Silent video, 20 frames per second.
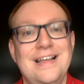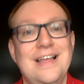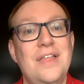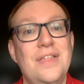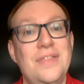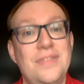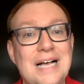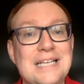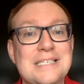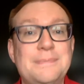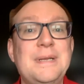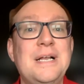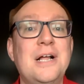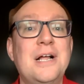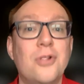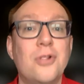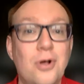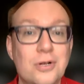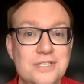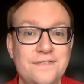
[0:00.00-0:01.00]
That's been a
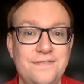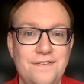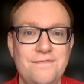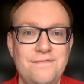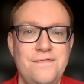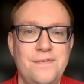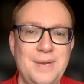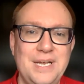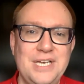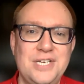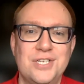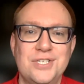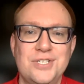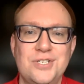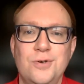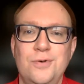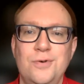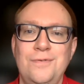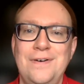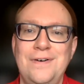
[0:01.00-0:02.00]
lot of information
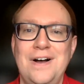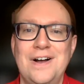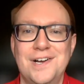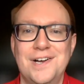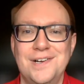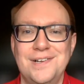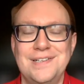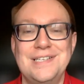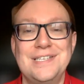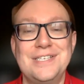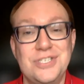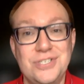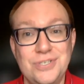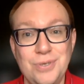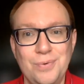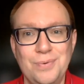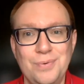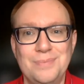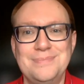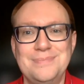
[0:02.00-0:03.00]
so far.
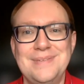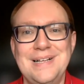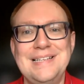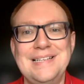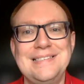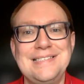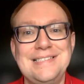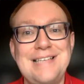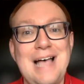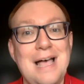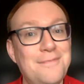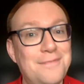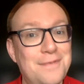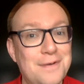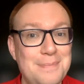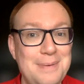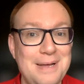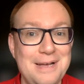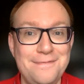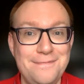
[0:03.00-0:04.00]
So, time for a
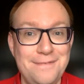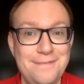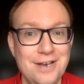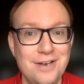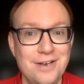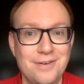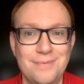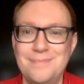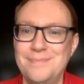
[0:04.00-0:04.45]
bit of fun.